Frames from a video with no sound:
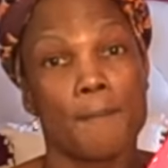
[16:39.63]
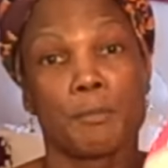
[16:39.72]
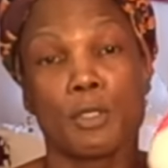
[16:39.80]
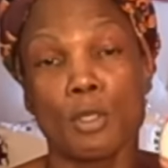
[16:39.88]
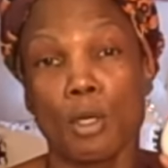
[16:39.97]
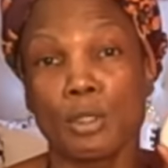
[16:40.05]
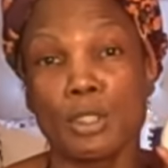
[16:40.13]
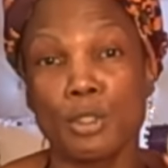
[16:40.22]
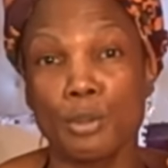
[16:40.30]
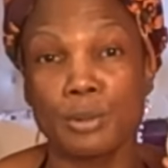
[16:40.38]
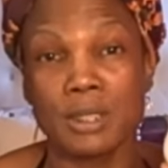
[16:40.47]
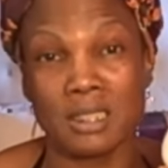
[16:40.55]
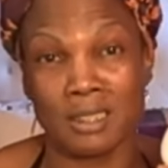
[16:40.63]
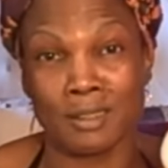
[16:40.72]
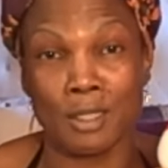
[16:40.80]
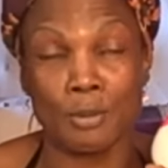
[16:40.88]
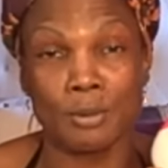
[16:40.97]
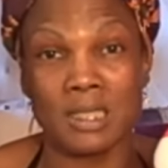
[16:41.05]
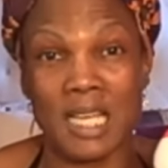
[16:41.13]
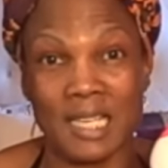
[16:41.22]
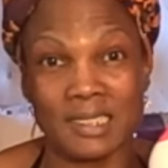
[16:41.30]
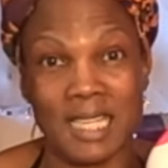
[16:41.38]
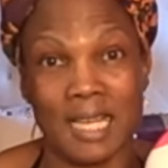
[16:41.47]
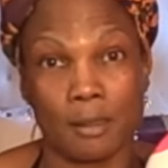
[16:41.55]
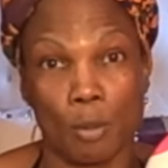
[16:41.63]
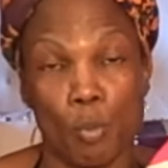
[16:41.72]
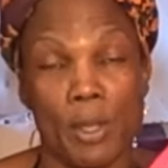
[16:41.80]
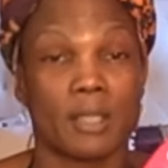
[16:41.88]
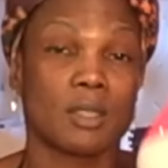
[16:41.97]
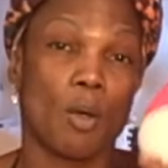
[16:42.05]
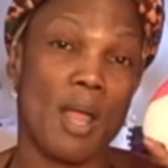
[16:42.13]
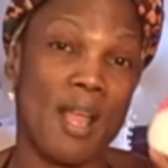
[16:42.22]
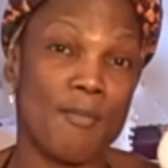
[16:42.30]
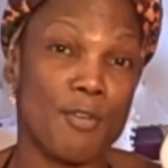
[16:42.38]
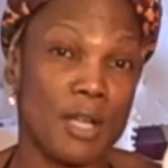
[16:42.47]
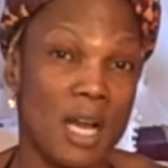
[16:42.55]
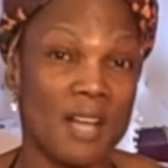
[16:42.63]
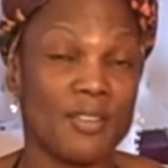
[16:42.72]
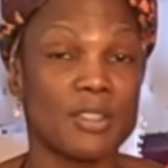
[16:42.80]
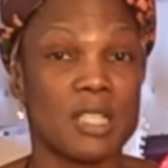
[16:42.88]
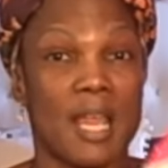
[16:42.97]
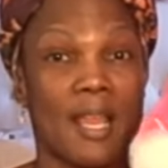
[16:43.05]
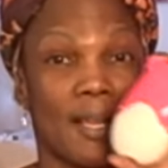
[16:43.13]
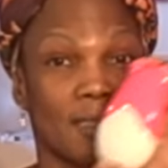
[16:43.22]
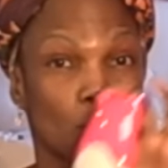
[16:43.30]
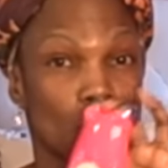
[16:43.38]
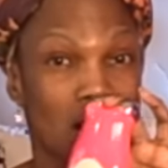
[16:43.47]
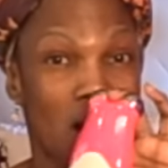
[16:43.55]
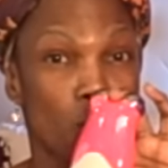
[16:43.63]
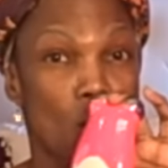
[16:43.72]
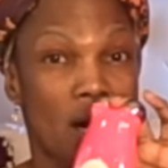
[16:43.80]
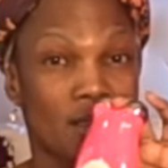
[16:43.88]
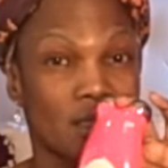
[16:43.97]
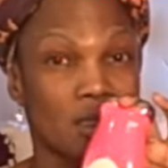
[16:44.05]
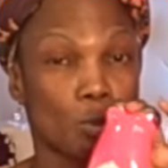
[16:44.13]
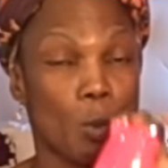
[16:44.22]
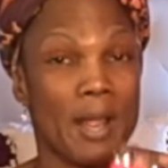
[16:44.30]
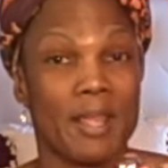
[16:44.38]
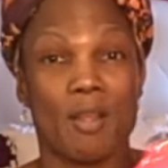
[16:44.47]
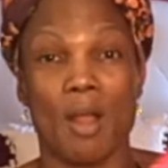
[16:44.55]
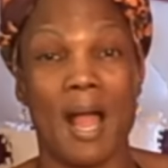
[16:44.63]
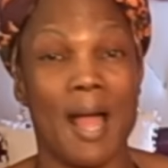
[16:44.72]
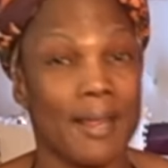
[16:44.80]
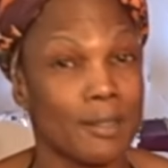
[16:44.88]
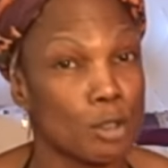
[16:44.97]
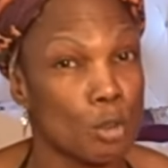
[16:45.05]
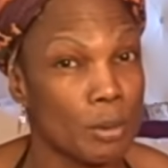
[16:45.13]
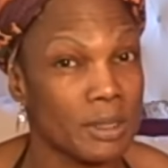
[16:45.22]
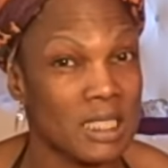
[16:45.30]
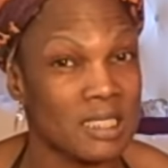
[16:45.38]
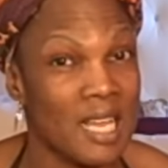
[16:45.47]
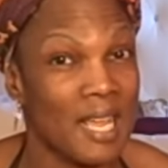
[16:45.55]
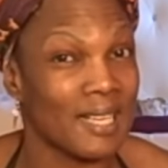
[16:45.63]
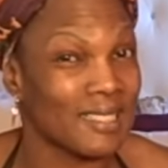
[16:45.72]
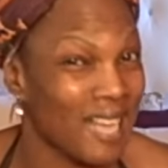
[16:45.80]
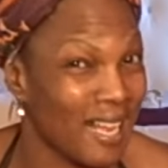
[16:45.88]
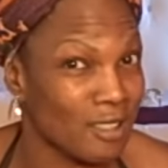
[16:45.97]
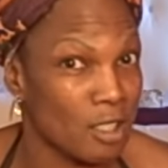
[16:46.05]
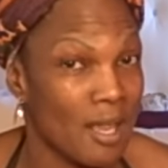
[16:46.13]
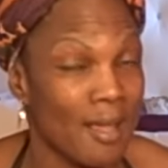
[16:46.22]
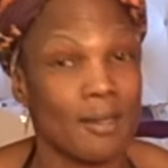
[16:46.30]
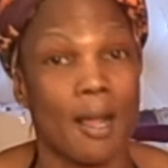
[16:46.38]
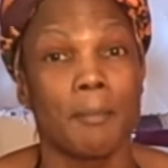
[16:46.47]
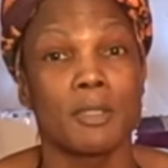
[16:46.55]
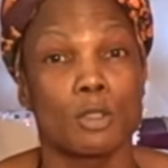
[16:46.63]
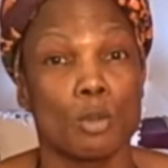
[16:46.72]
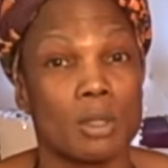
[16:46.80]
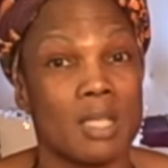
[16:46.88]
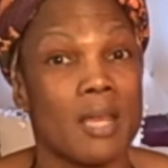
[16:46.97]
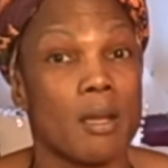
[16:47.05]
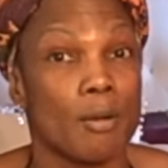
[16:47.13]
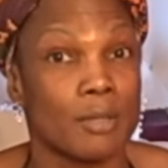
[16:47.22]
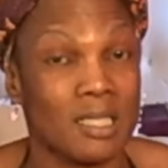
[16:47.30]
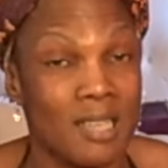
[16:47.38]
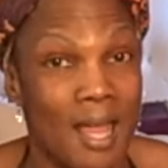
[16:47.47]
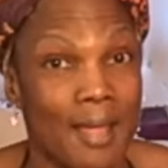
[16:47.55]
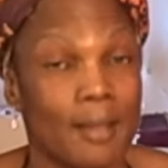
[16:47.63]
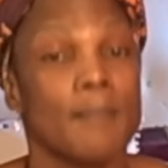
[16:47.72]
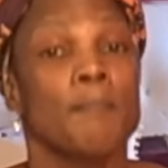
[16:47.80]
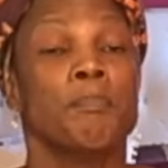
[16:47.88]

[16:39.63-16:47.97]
you only use this a certain days out the week. So every other day is when I rock this right here. I ain't do it today, not yet. I'm gonna do it later on tonight